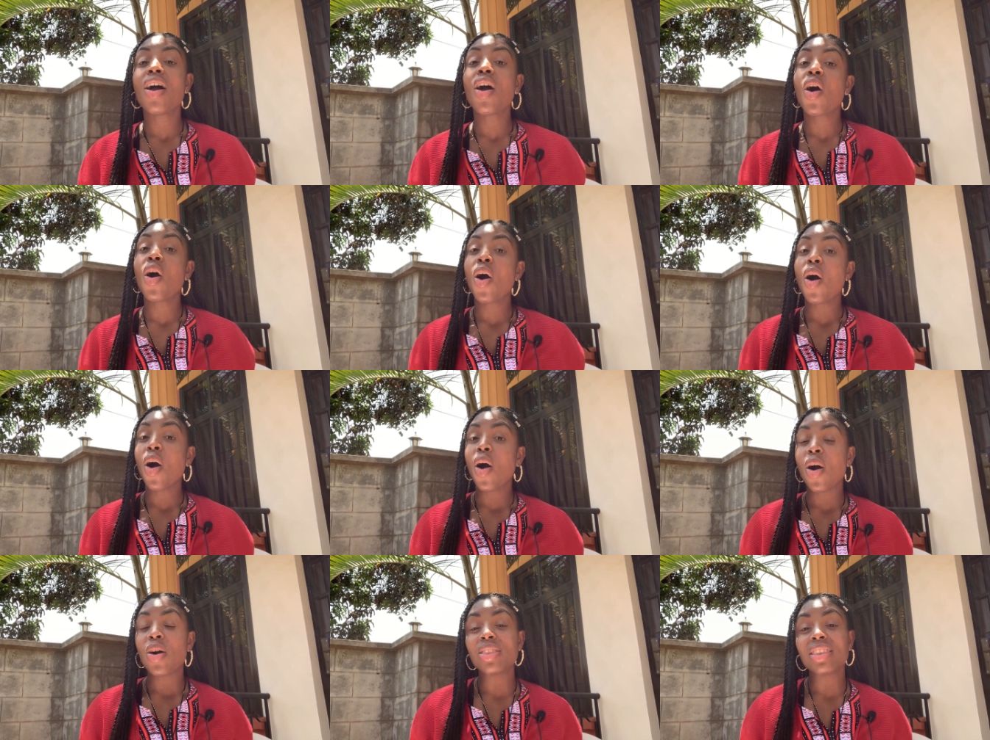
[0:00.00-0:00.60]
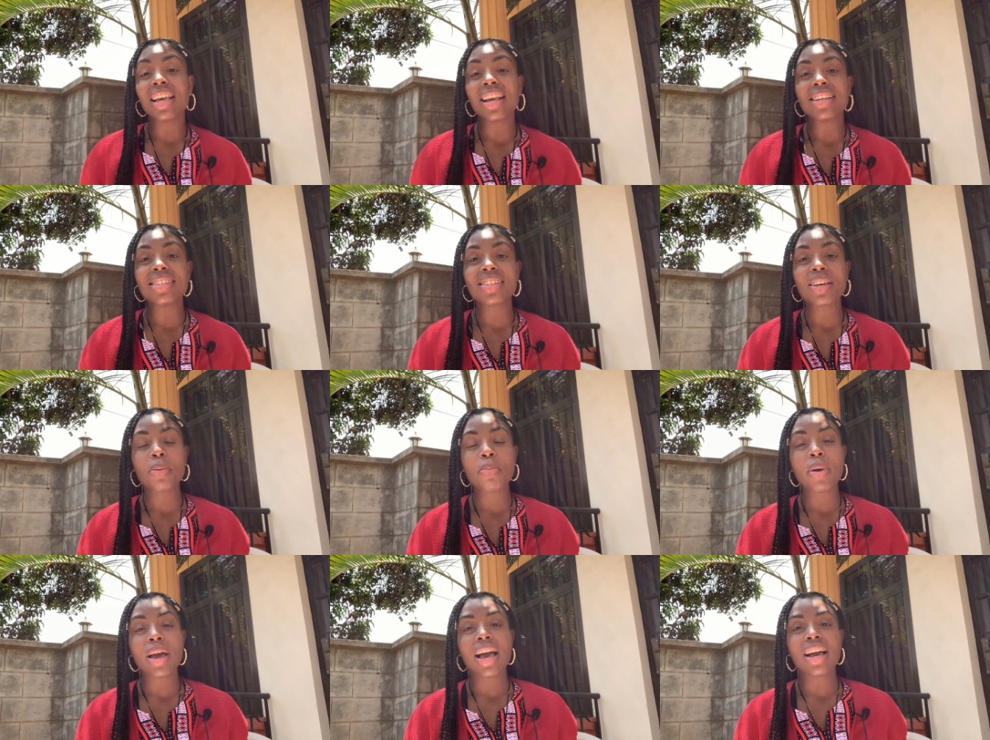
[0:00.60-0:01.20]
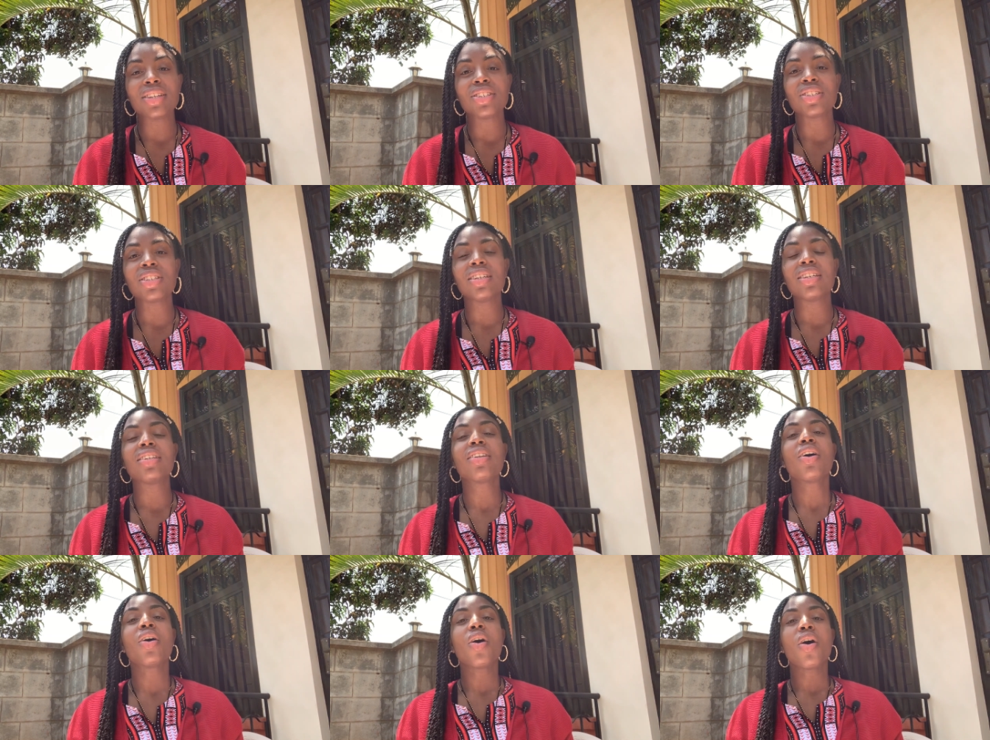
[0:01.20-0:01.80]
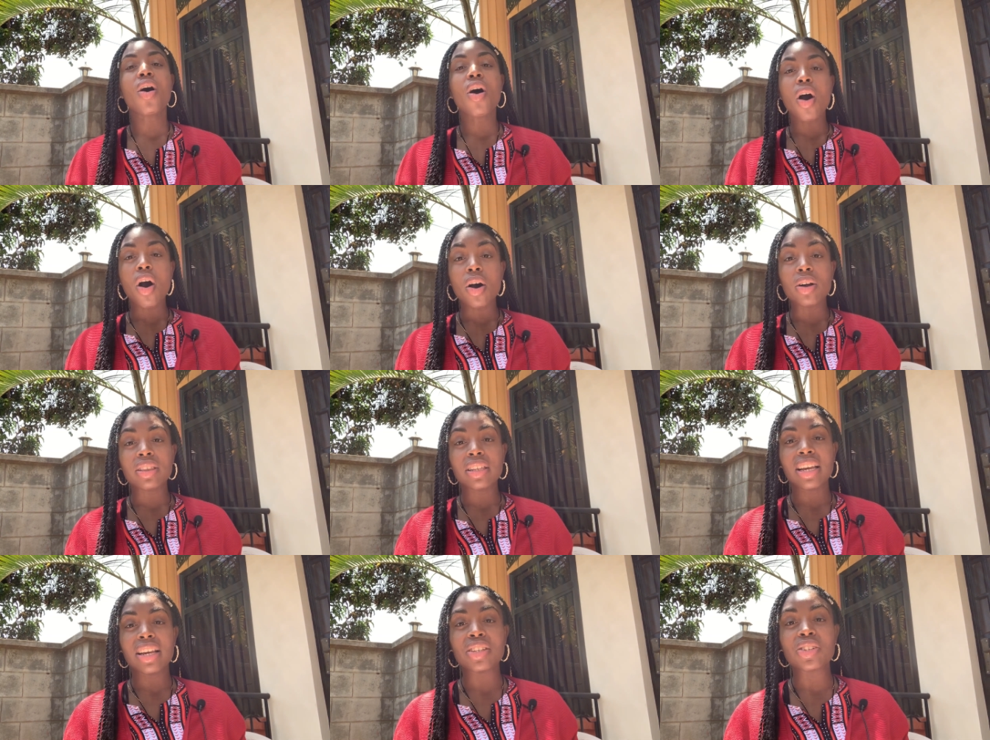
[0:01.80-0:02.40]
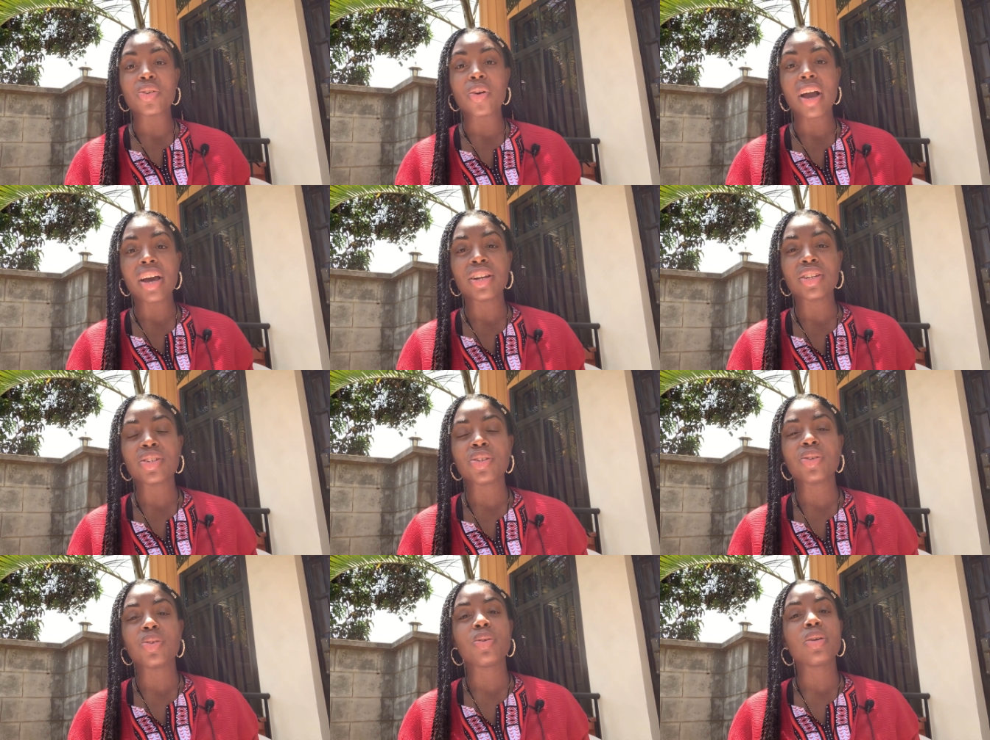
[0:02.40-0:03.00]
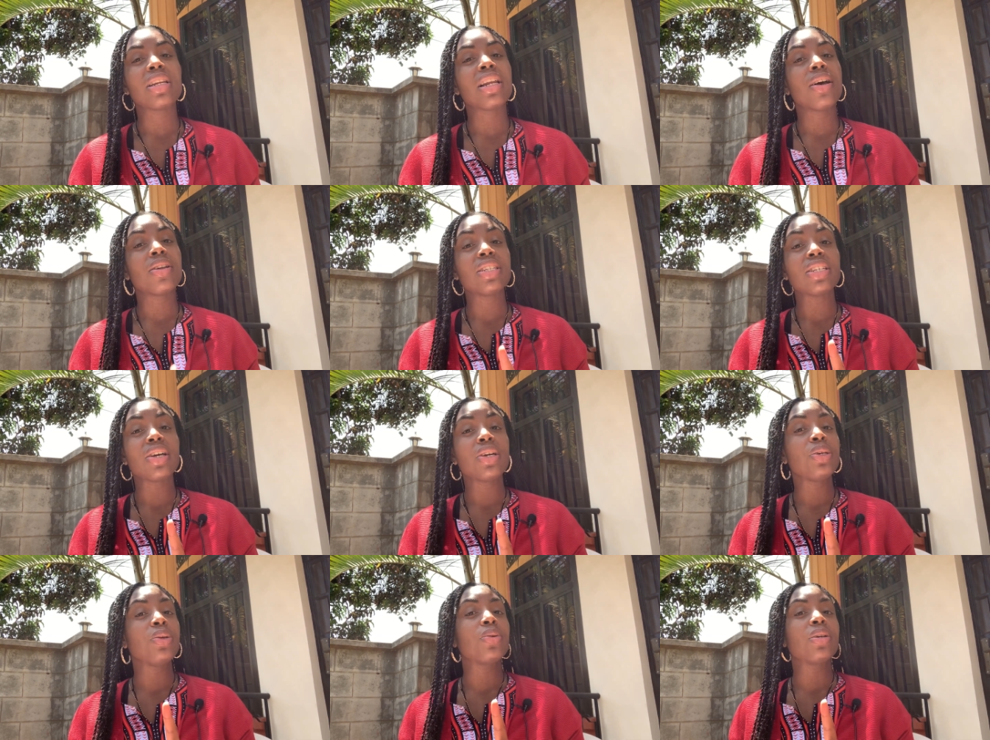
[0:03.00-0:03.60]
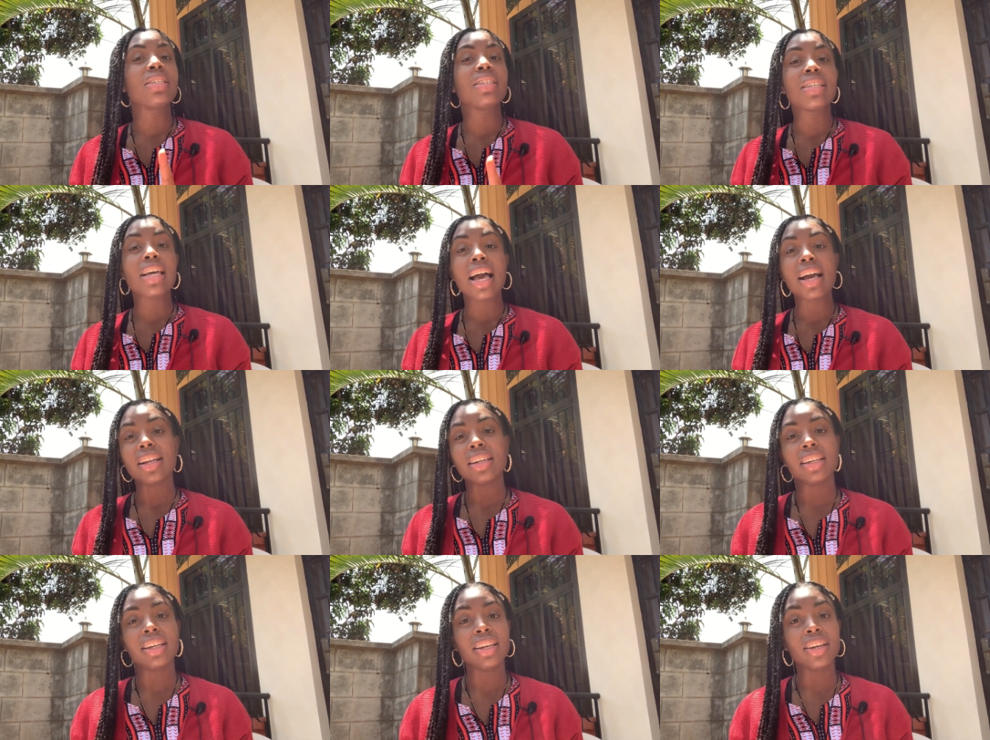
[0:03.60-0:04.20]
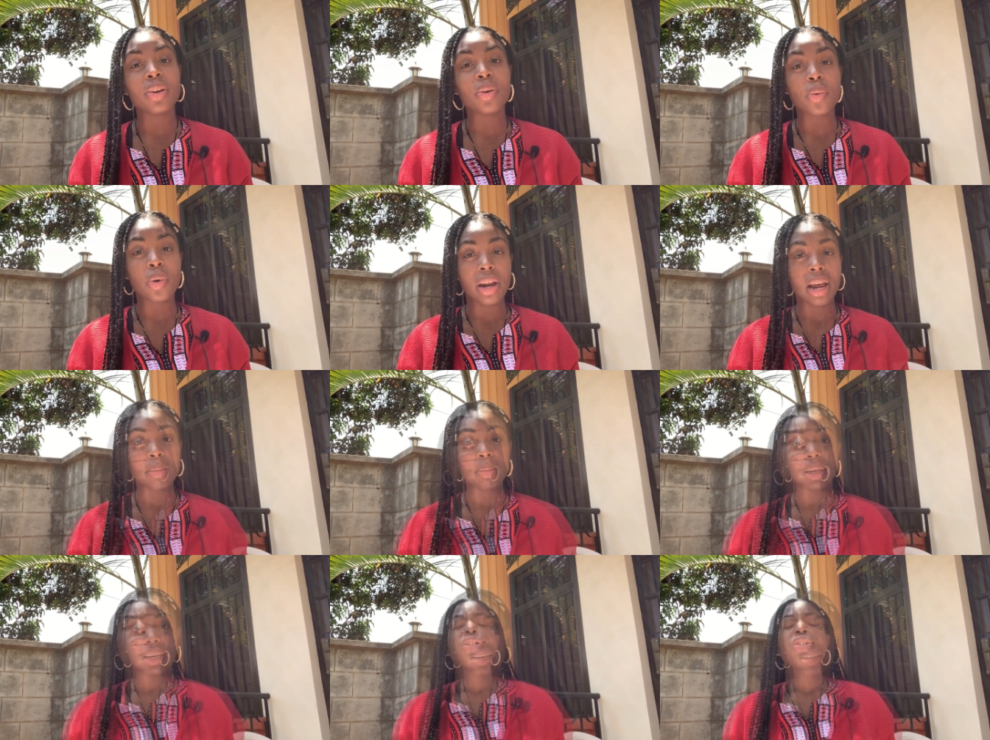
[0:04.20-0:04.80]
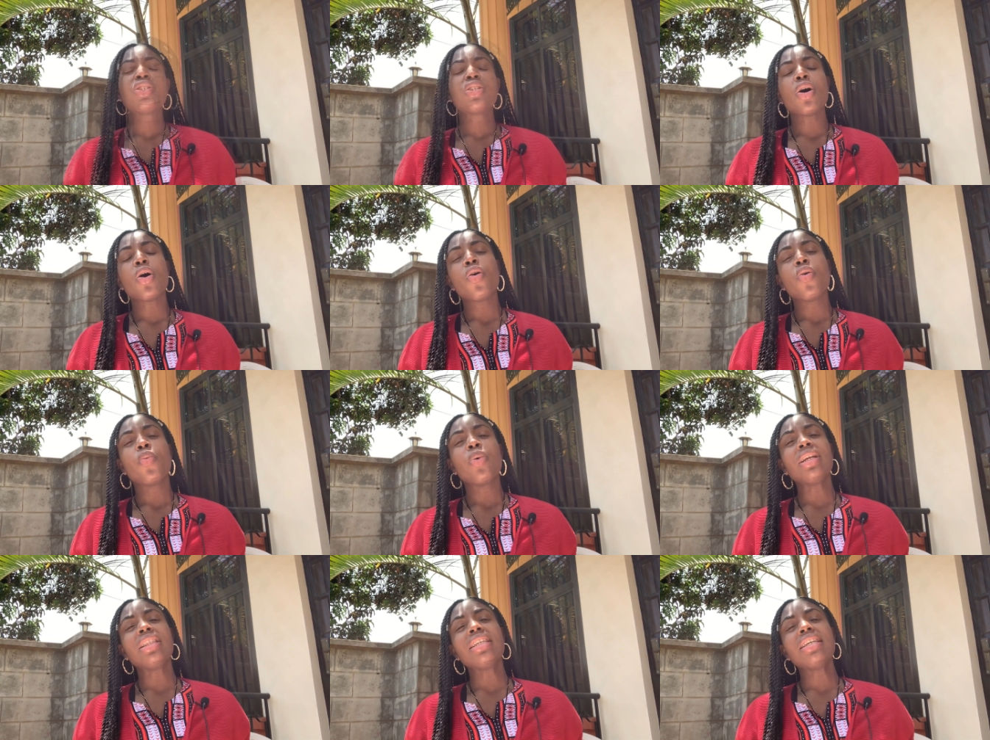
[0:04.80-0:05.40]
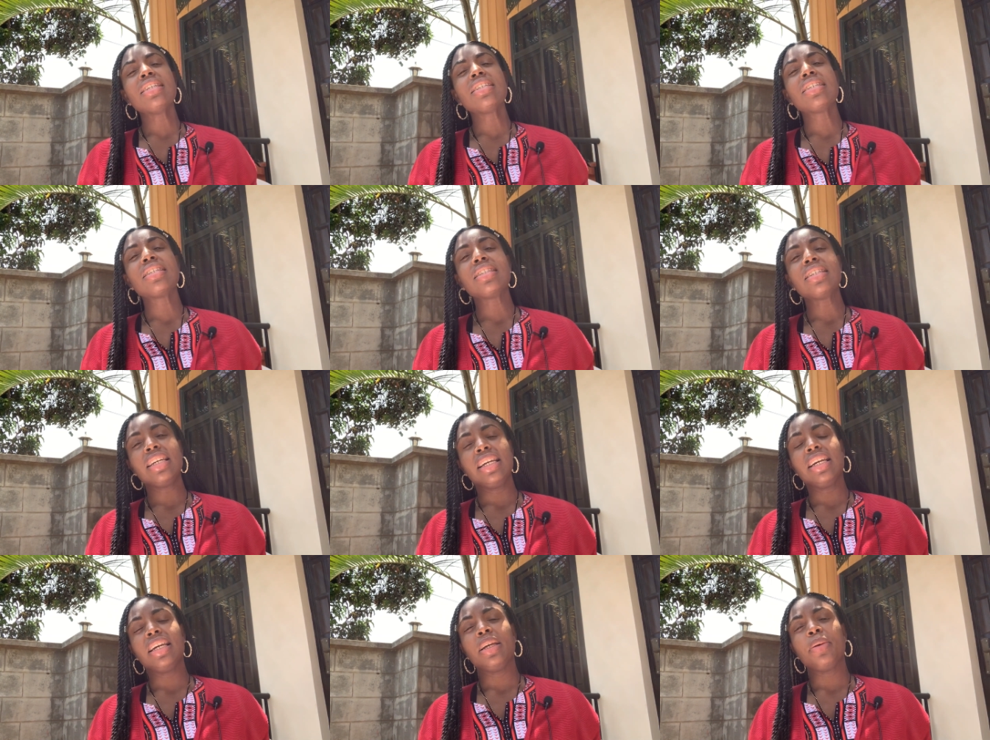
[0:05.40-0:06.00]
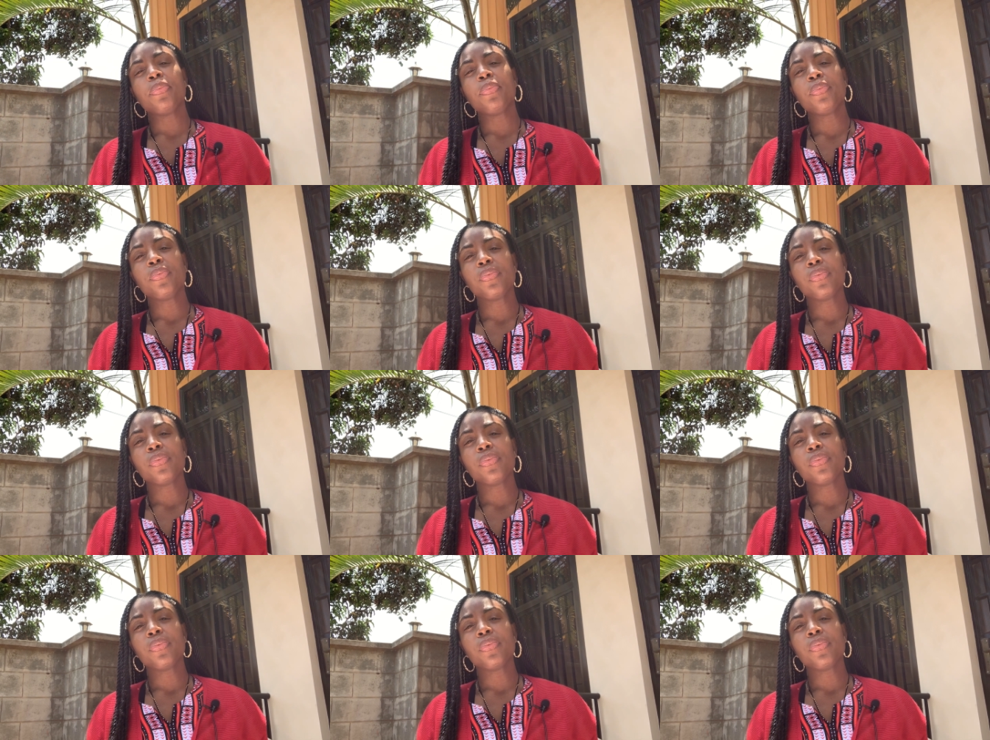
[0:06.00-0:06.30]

all things compassion, all things gratitude, and I'll tell you exactly what I mean. So with this theme,